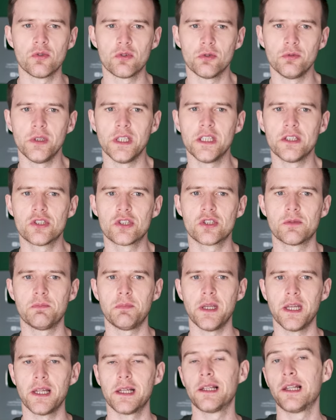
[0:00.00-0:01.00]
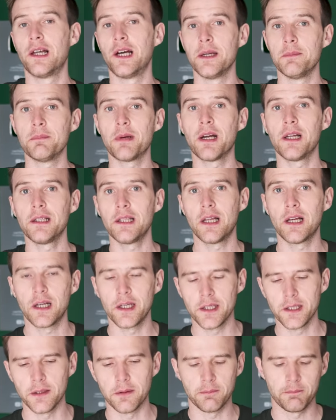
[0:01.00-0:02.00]
through each bit line by
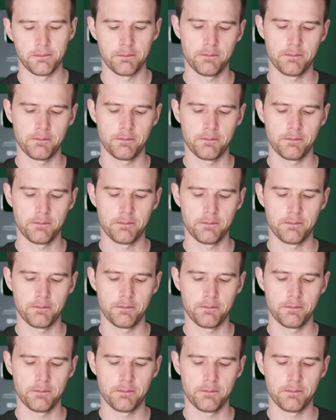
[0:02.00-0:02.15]
line.